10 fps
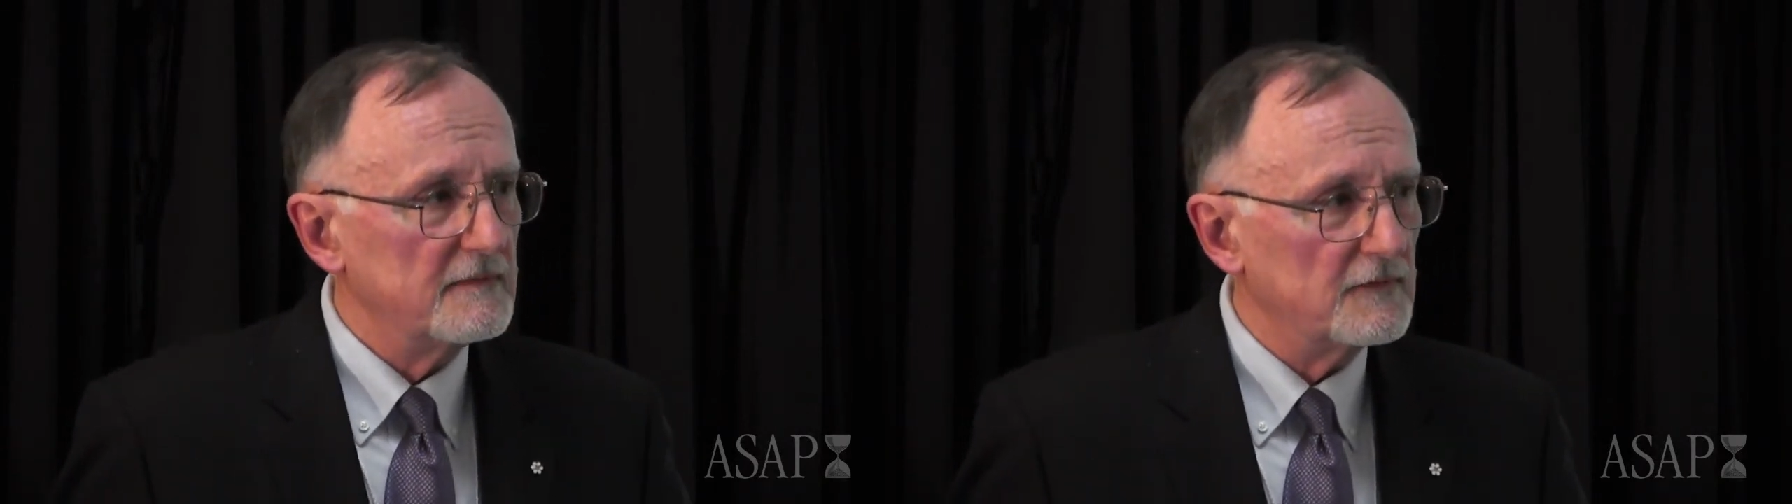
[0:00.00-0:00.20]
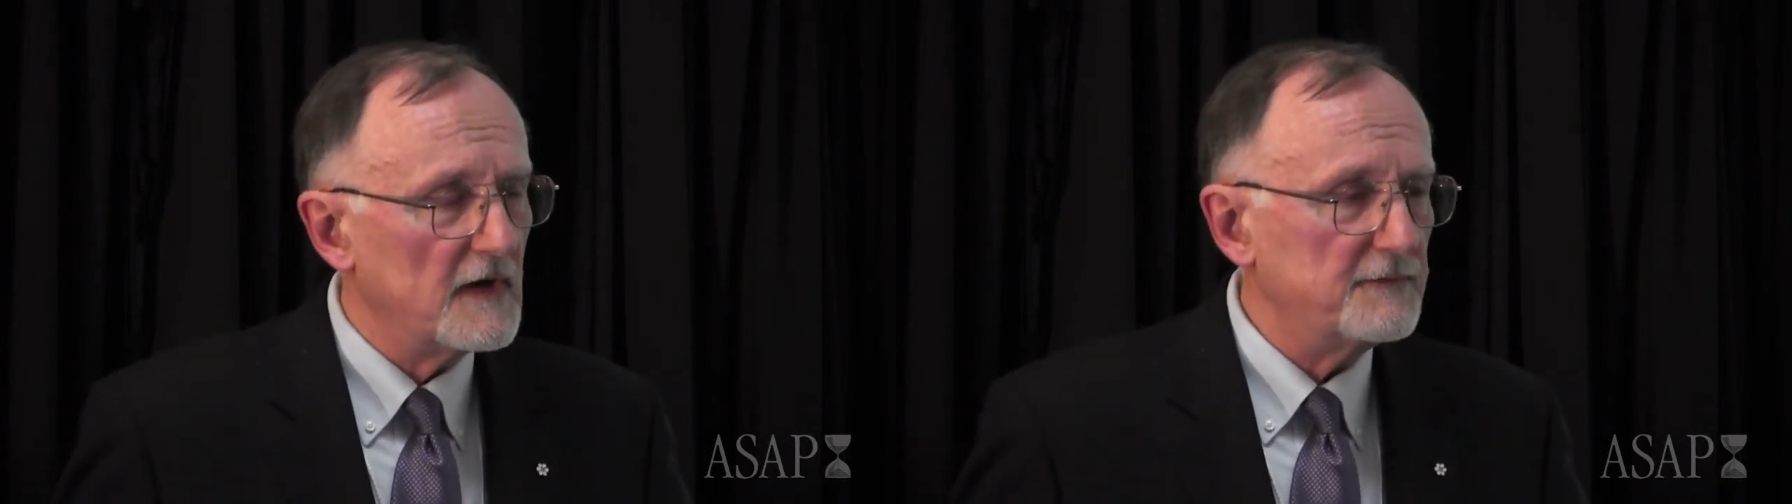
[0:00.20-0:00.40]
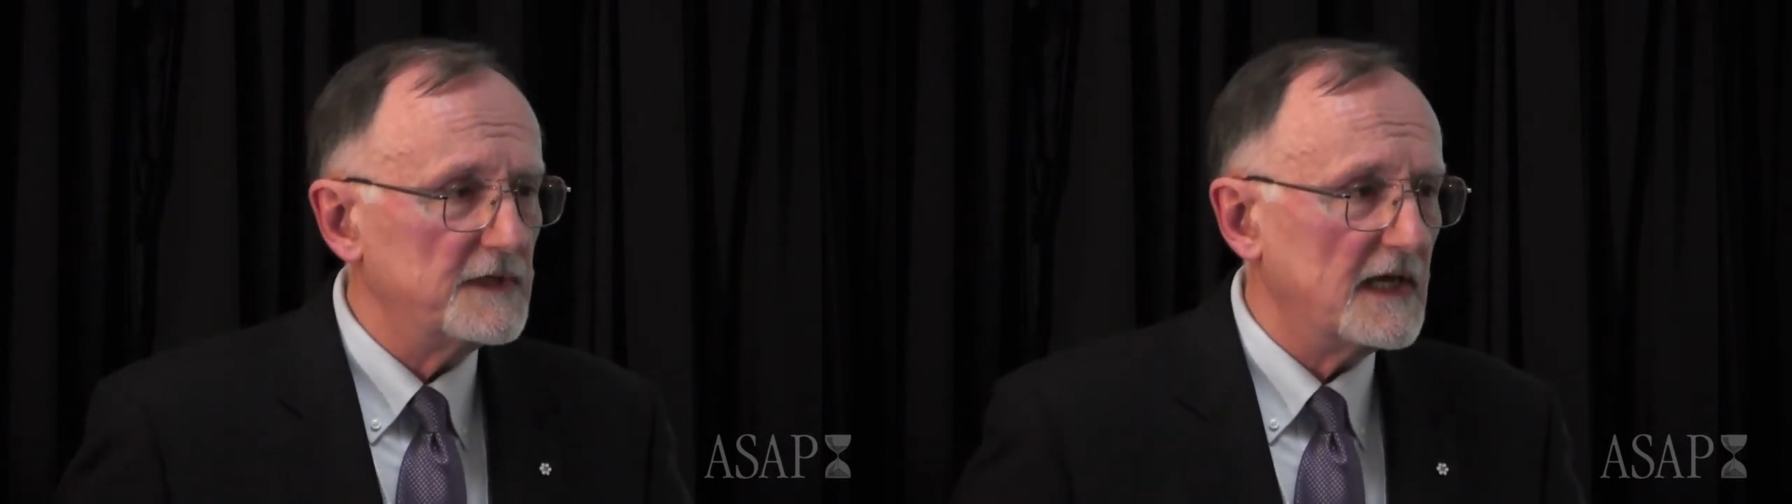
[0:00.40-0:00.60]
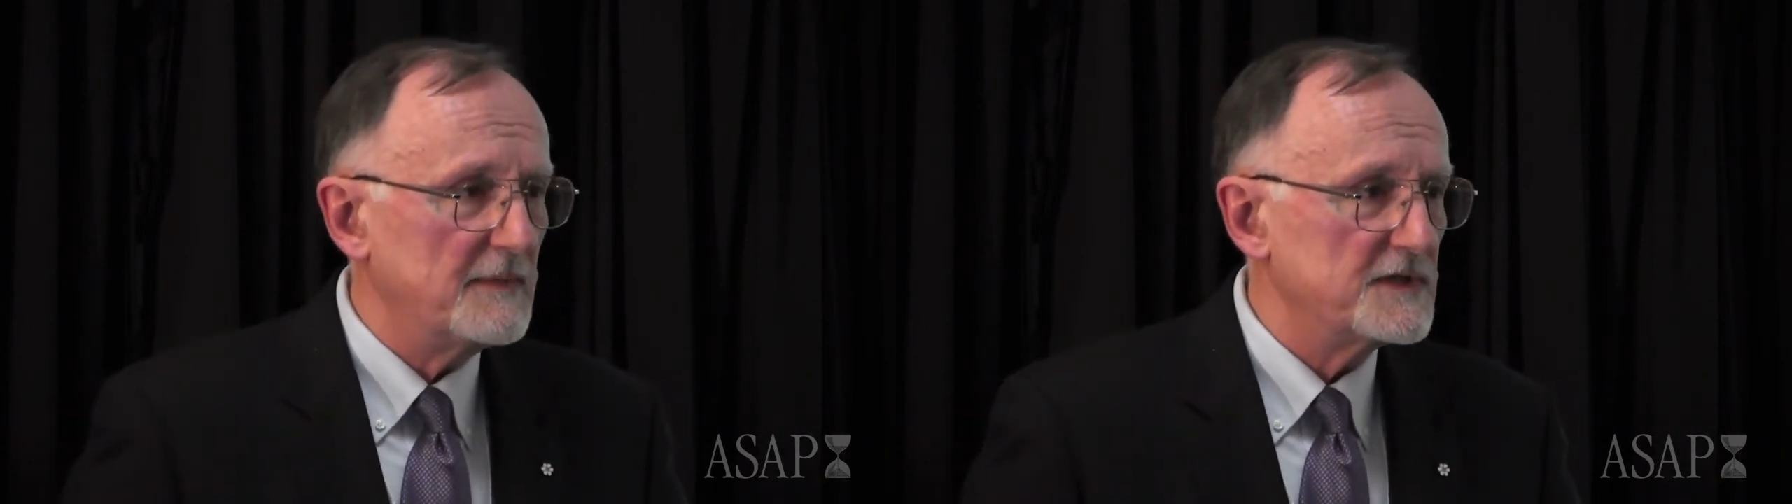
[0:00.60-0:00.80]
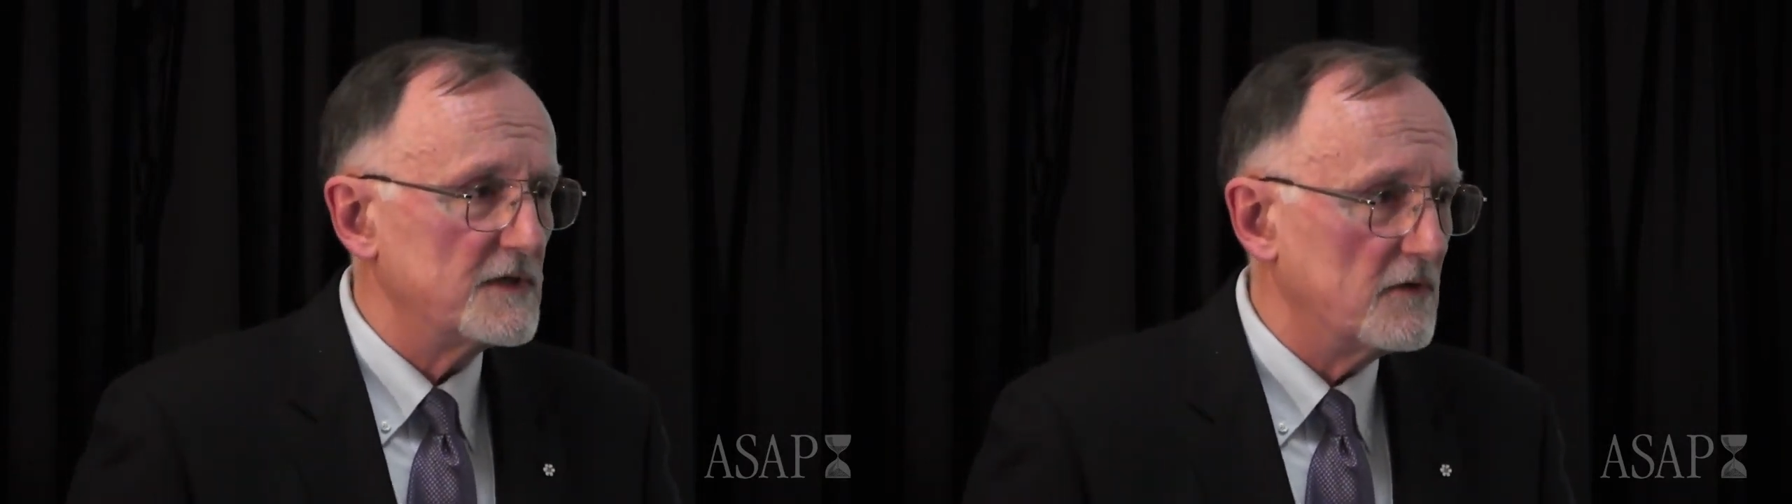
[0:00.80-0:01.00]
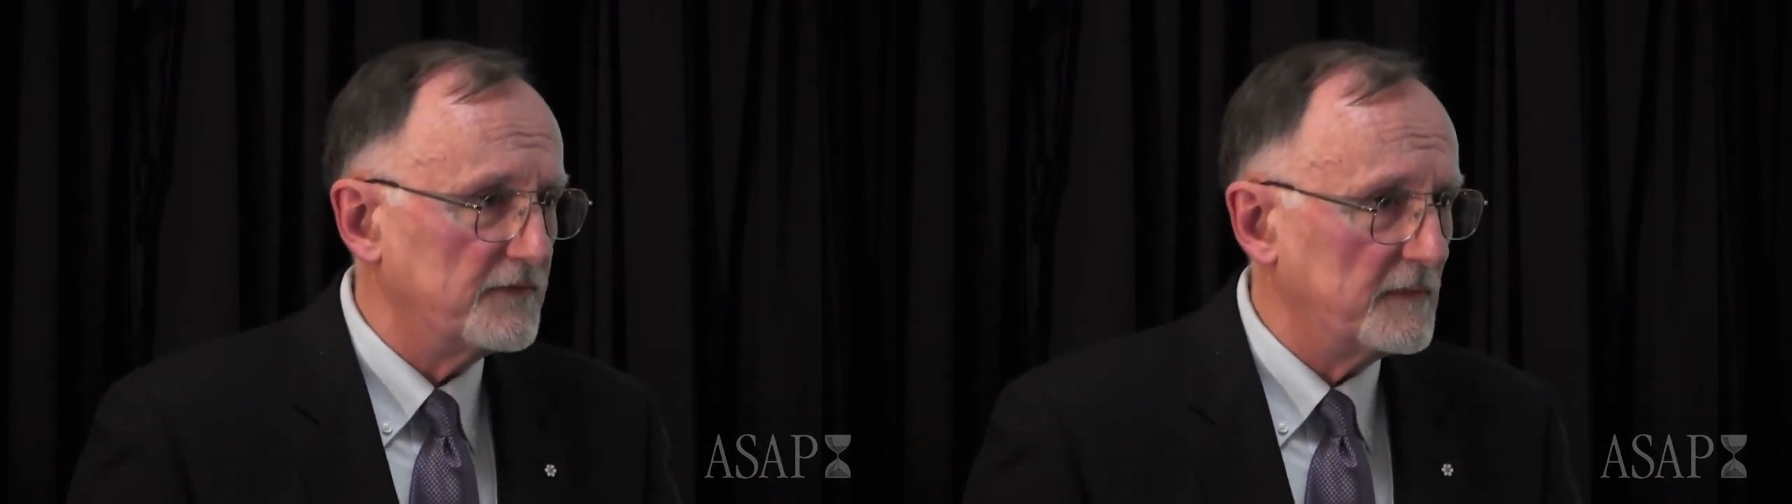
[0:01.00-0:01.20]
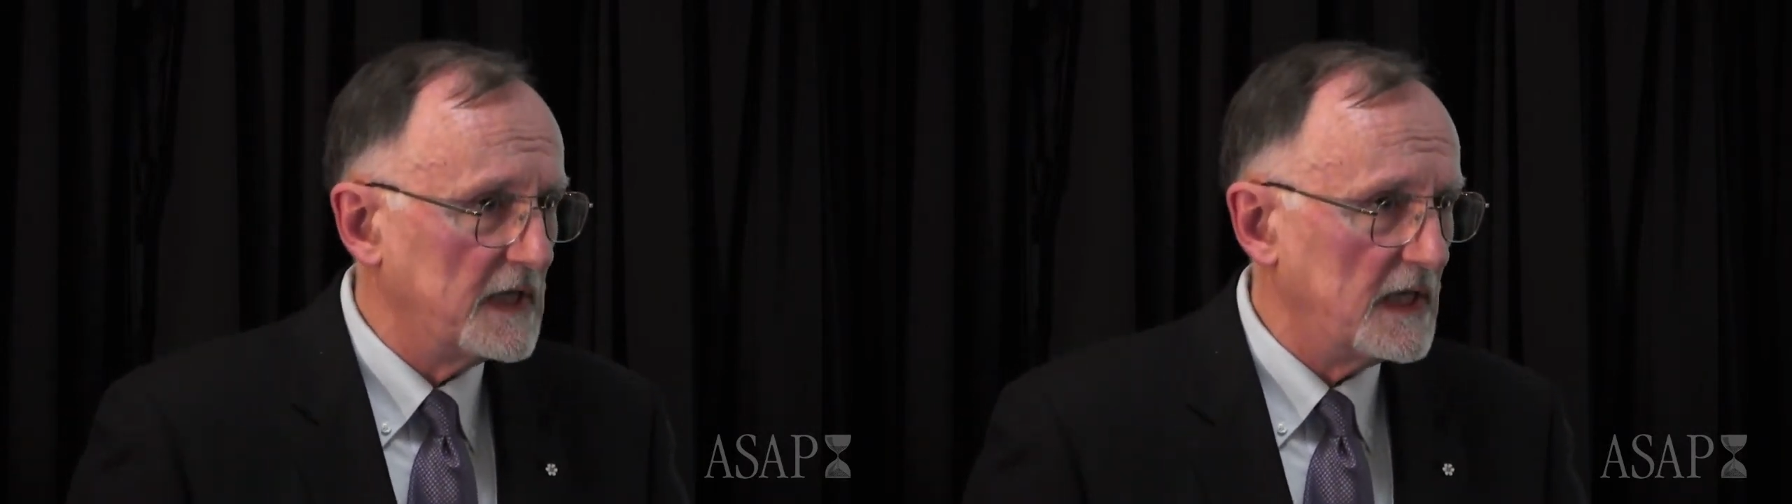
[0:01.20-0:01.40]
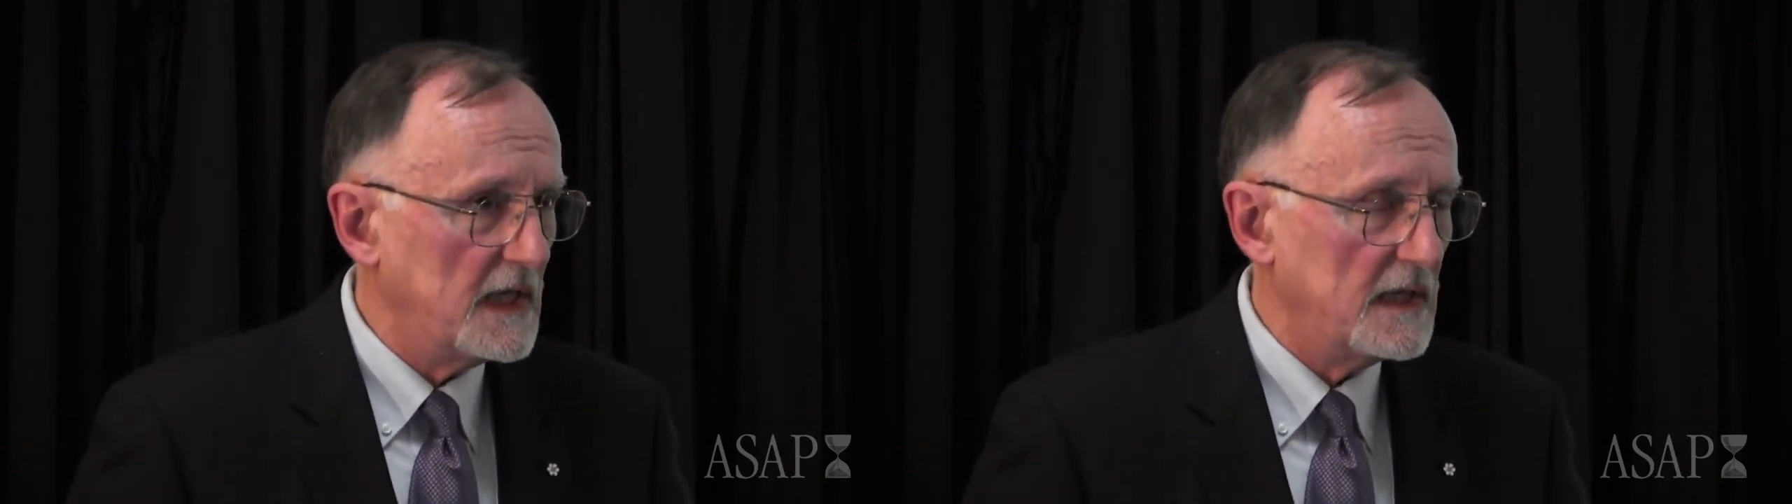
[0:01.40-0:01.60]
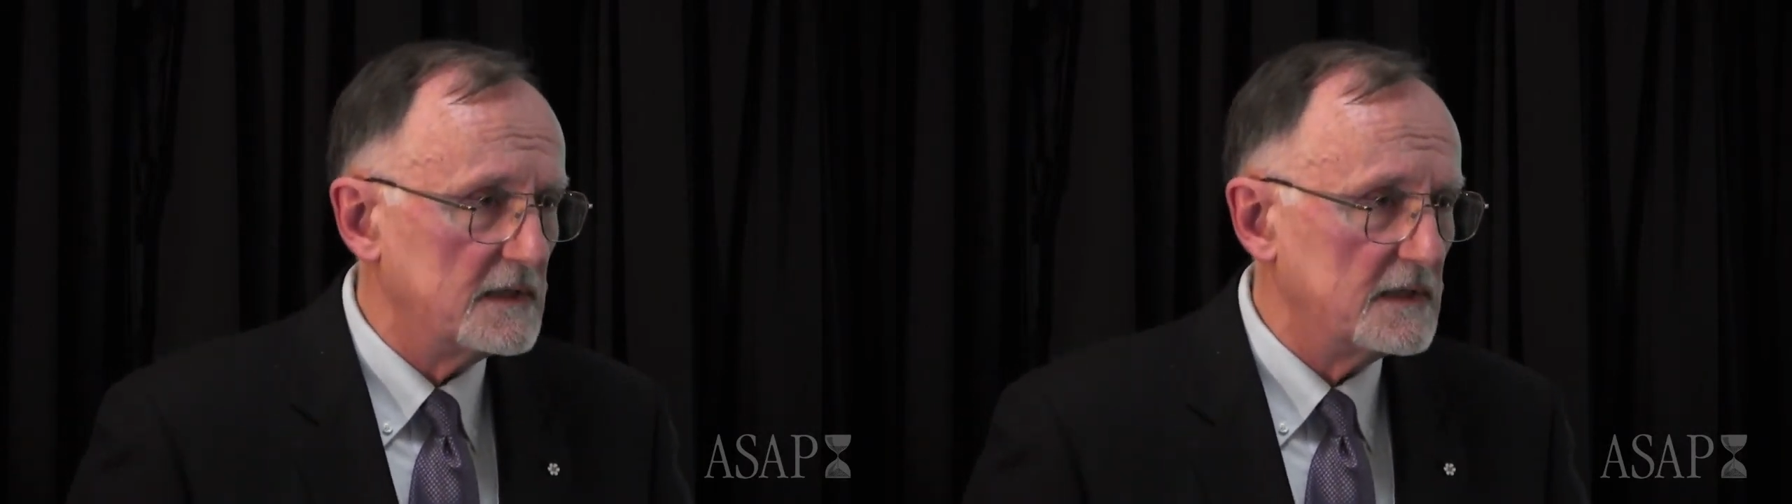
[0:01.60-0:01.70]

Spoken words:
rough diamonds go from Guinea